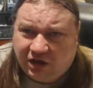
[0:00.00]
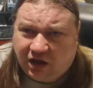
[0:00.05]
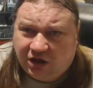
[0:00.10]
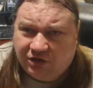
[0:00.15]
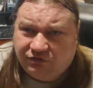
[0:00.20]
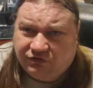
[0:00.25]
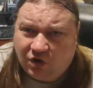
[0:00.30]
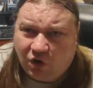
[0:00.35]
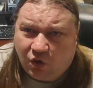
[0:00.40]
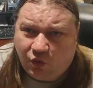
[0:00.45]

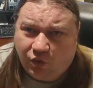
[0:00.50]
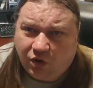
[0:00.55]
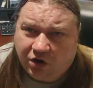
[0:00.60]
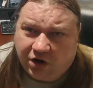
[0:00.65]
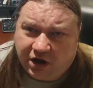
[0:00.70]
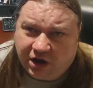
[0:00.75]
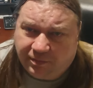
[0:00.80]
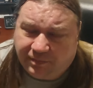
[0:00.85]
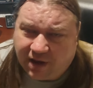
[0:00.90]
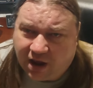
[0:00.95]
And don't
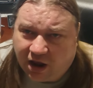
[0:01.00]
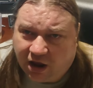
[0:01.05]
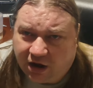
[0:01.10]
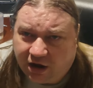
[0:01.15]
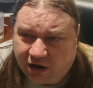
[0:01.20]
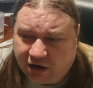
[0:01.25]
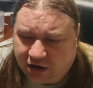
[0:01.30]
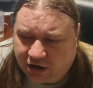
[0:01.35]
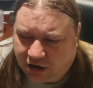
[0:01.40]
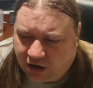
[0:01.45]
worry
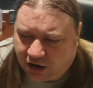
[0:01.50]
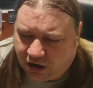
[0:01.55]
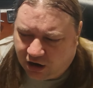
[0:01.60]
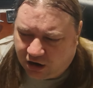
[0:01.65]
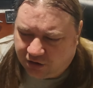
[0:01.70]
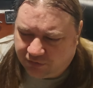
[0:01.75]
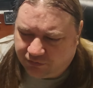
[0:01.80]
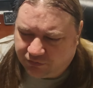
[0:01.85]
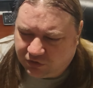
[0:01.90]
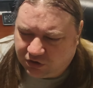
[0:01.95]
about
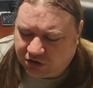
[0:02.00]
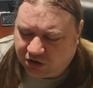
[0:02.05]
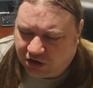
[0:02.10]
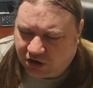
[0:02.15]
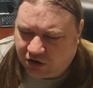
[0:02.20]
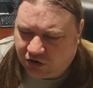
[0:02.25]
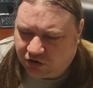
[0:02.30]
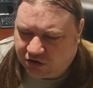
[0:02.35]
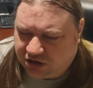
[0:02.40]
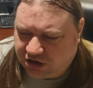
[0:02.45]

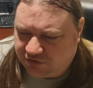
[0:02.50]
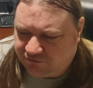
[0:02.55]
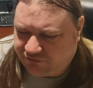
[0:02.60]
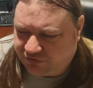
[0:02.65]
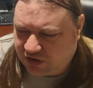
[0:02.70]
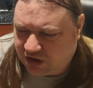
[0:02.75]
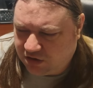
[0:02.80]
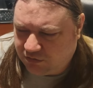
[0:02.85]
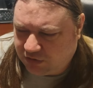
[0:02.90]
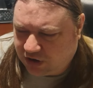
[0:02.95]
it. Give
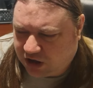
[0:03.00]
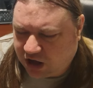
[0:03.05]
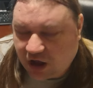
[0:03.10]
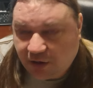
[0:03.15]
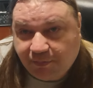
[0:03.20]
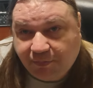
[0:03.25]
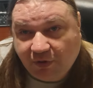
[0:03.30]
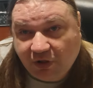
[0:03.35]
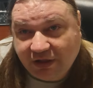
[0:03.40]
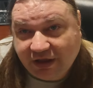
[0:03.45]
them a
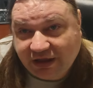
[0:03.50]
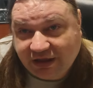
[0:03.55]
couple